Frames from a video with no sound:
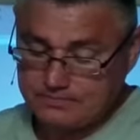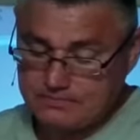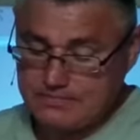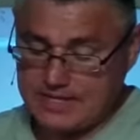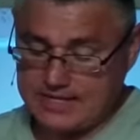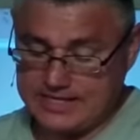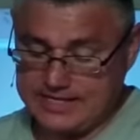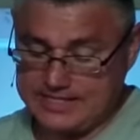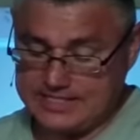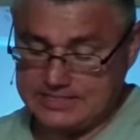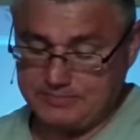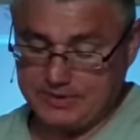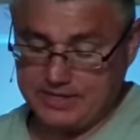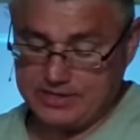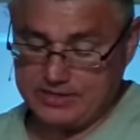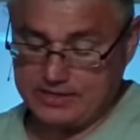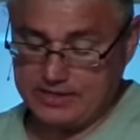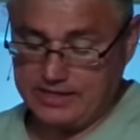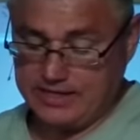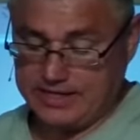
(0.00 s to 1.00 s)
He,
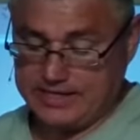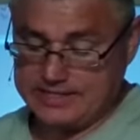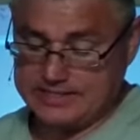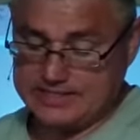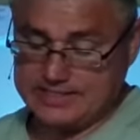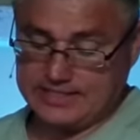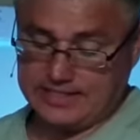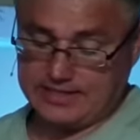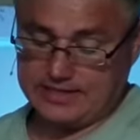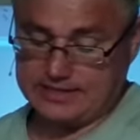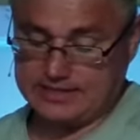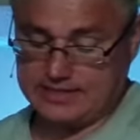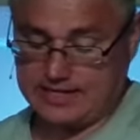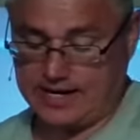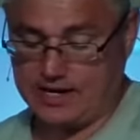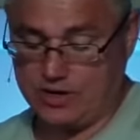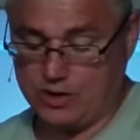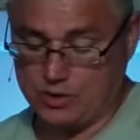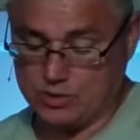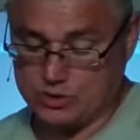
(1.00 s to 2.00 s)
spent, he sent
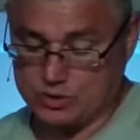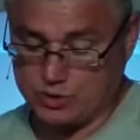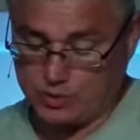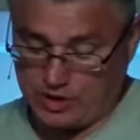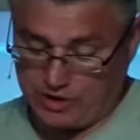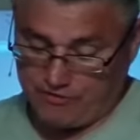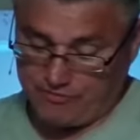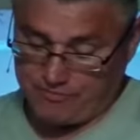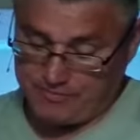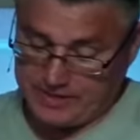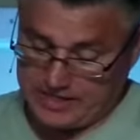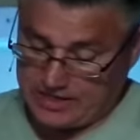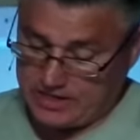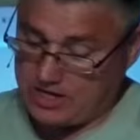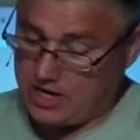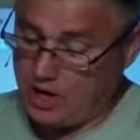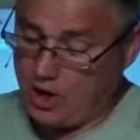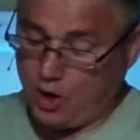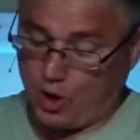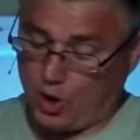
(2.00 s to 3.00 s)
out 12 men,
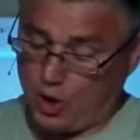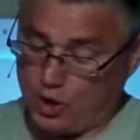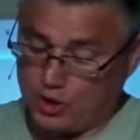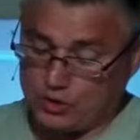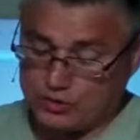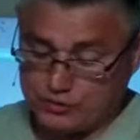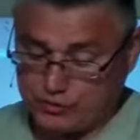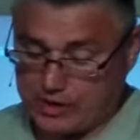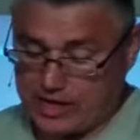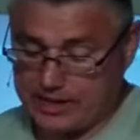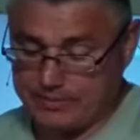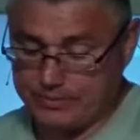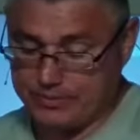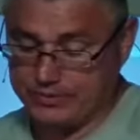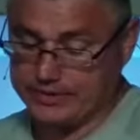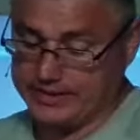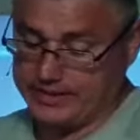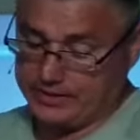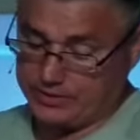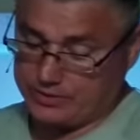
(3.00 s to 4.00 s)
all tribal
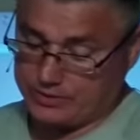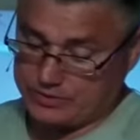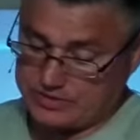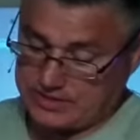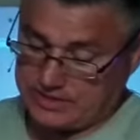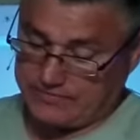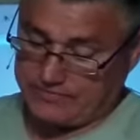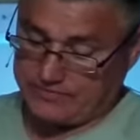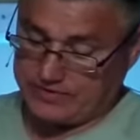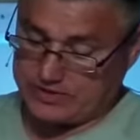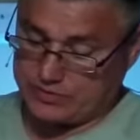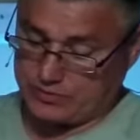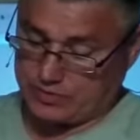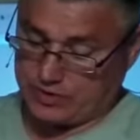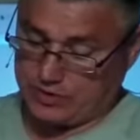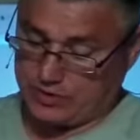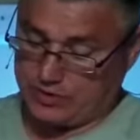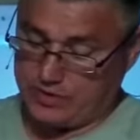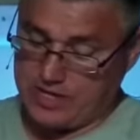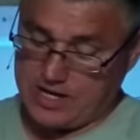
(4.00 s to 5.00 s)
leaders of
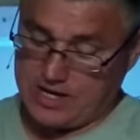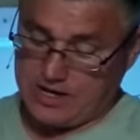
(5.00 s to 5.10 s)
Israel,